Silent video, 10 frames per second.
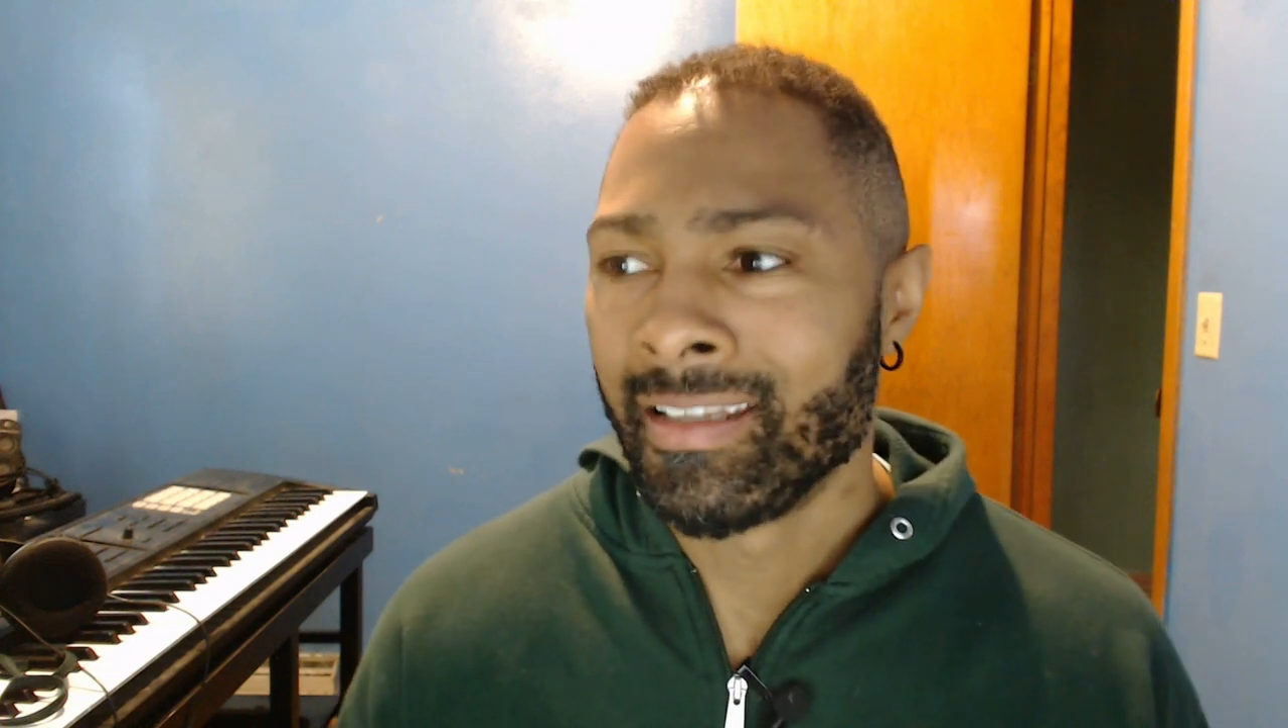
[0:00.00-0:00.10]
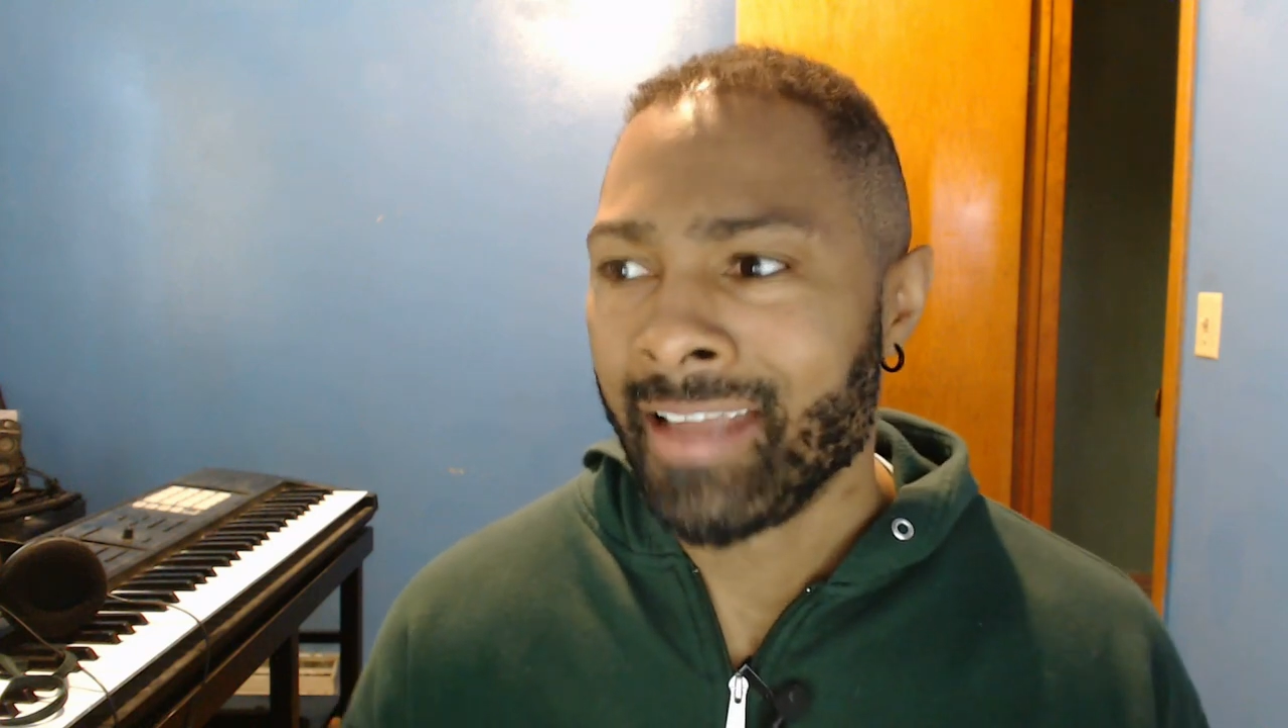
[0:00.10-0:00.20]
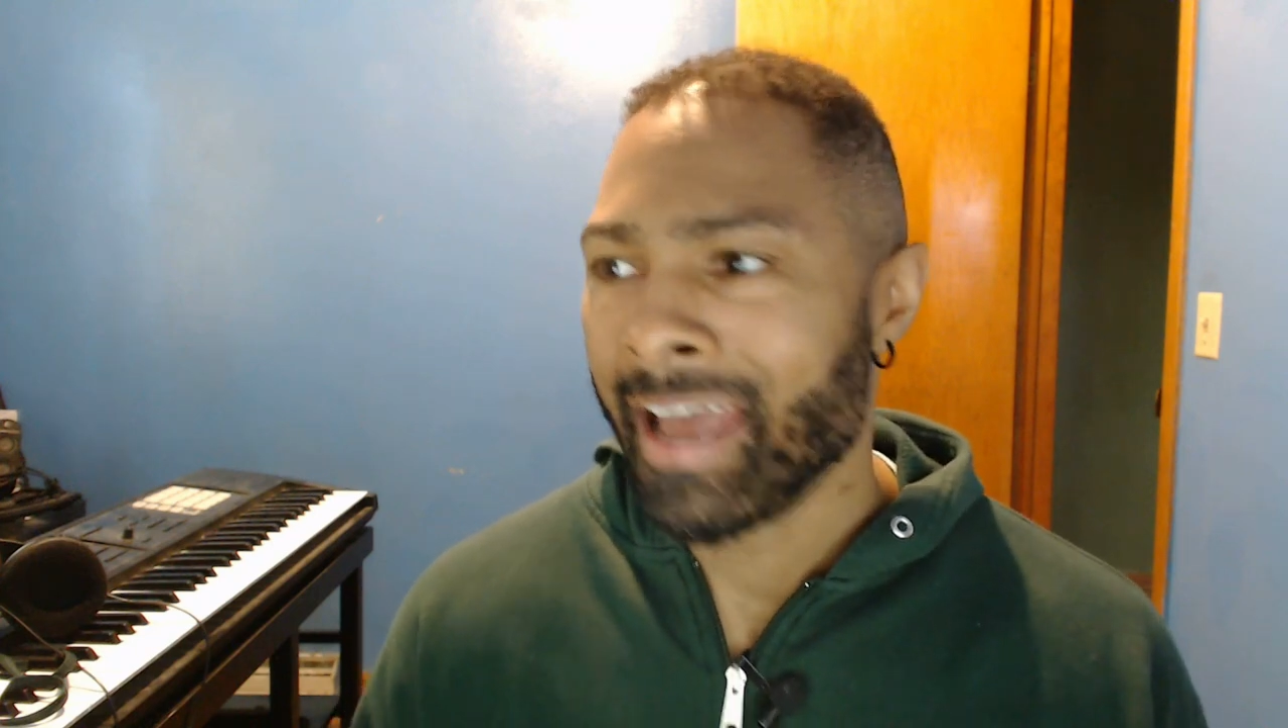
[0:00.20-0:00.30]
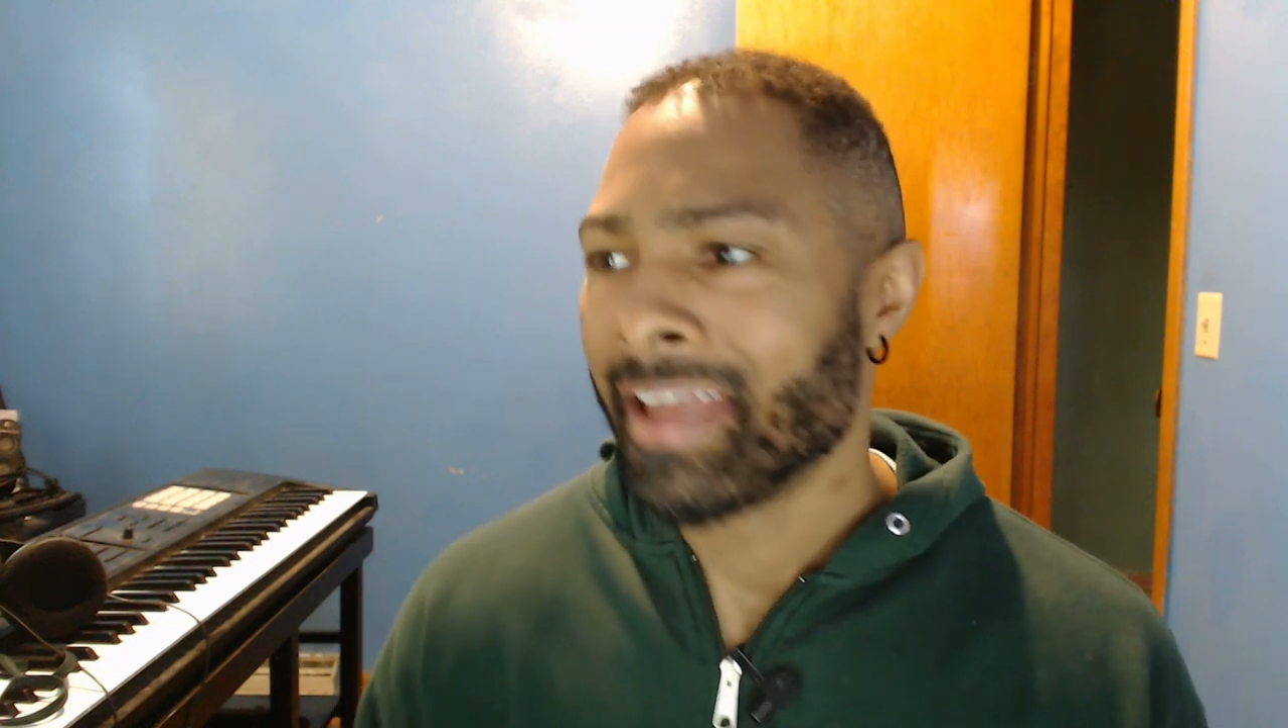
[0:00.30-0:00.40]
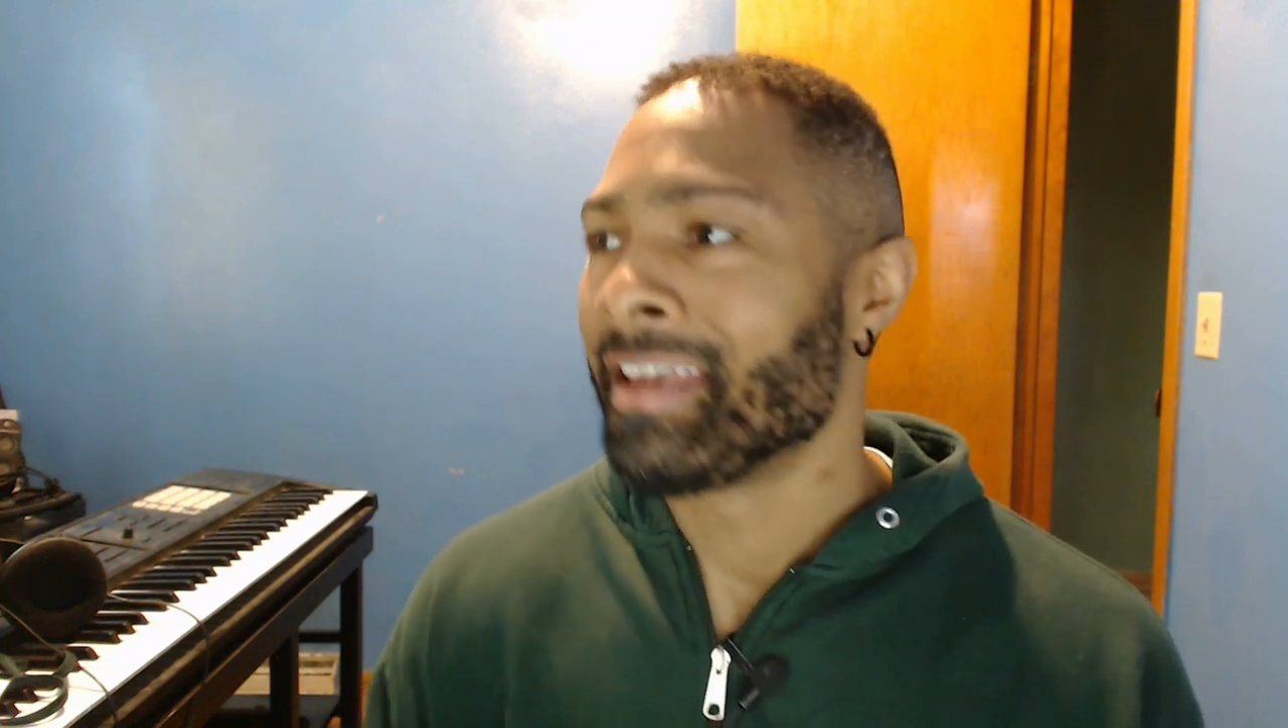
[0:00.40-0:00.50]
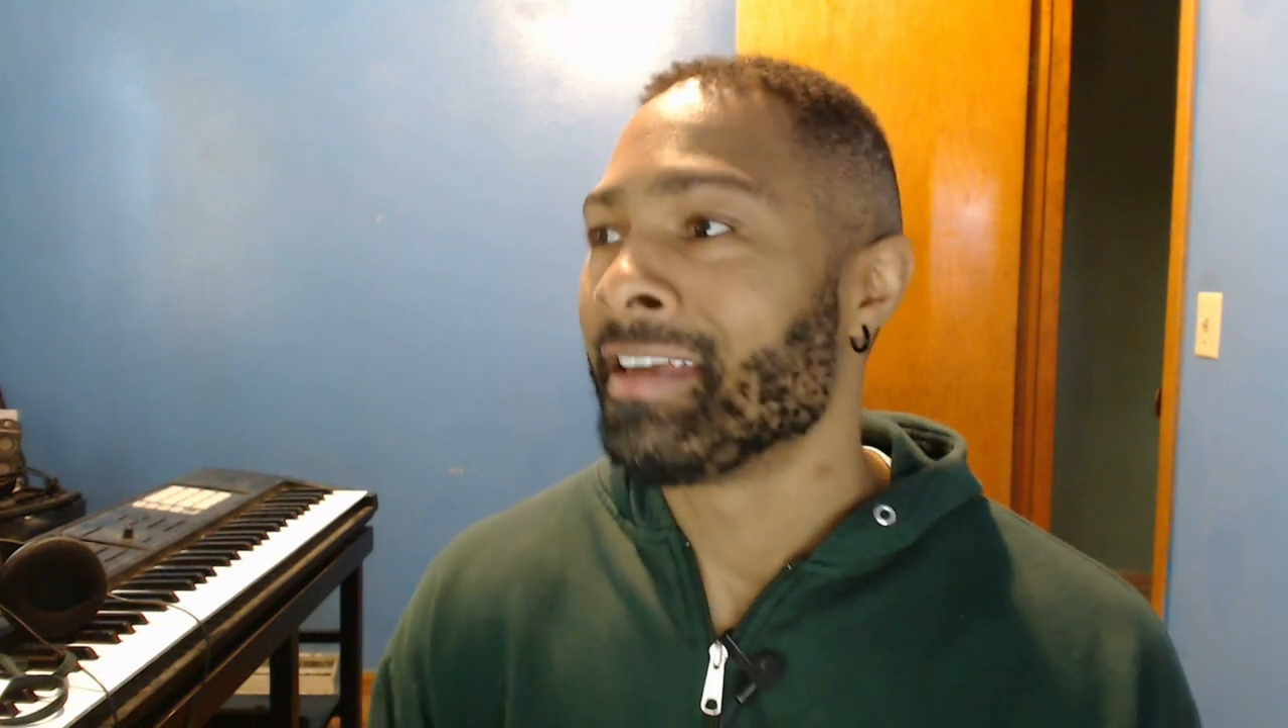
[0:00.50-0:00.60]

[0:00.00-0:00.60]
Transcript: that